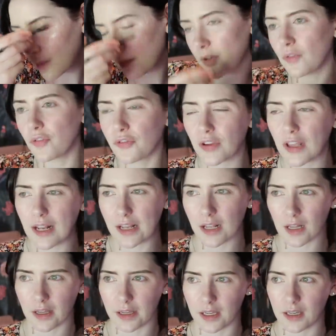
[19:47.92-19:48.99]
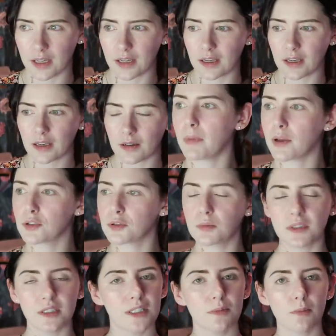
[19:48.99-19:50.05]
been feeling like my
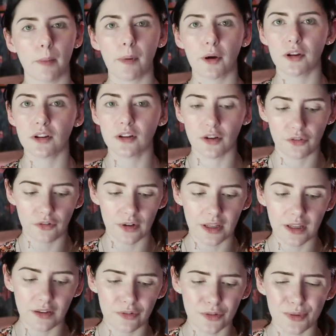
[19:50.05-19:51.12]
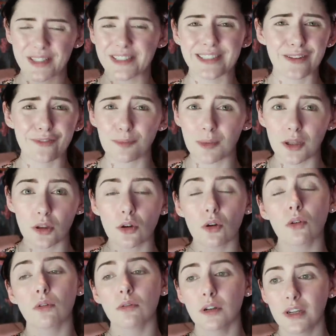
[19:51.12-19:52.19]
husband sees my body differently, even though he's given me
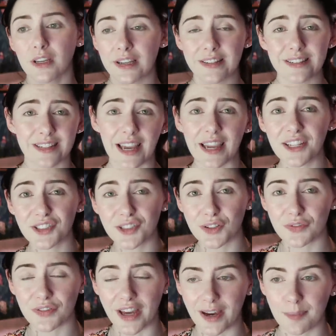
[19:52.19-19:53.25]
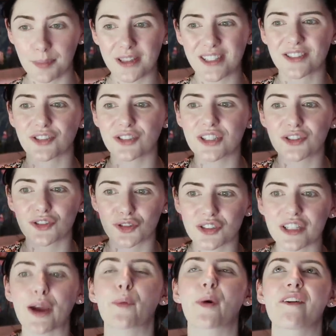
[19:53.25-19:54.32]
no indication of that, but it's
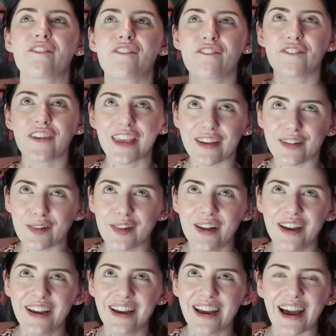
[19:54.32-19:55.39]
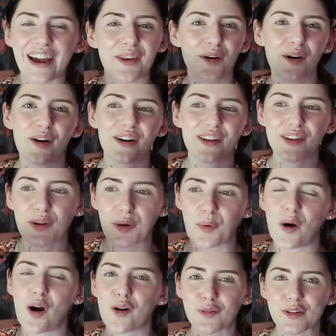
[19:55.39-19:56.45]
just how I feel. And, you
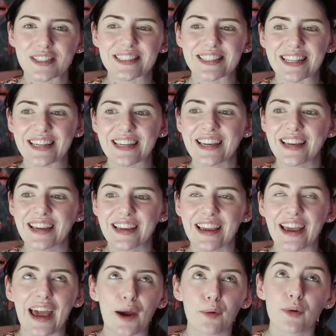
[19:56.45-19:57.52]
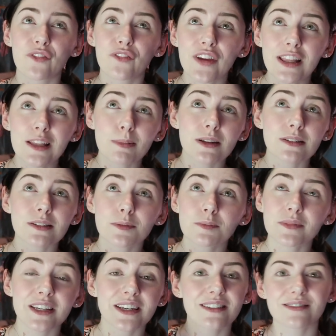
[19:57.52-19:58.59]
know, obviously how we feel about
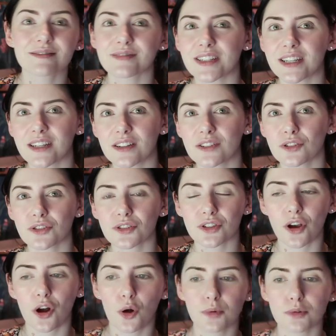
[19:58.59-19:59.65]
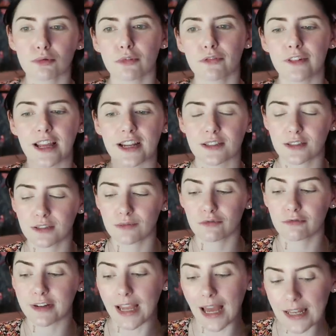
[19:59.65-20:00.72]
something doesn't always reflect
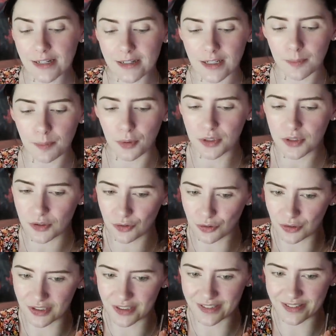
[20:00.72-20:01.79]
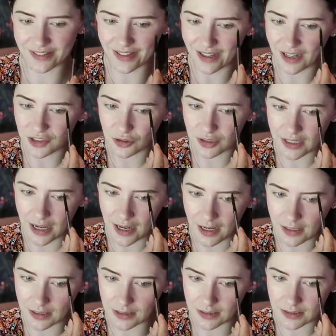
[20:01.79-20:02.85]
reality, but it's just like, I just
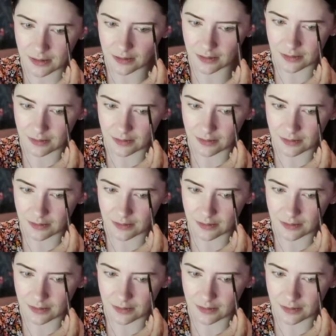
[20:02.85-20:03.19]
can't